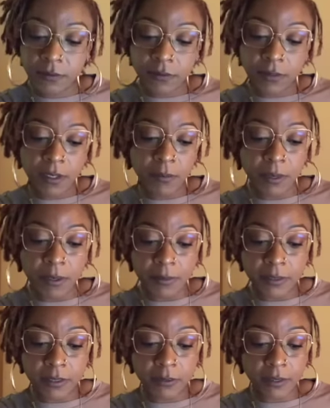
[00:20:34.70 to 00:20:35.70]
There may be
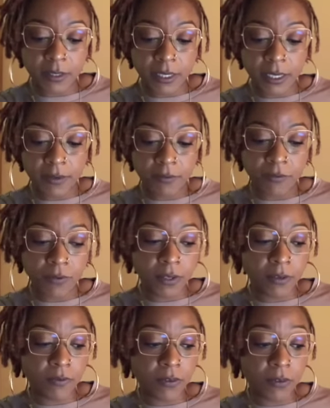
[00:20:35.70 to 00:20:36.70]
something they haven't
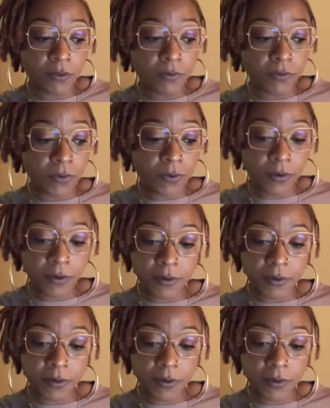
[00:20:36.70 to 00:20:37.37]
forgiven you for.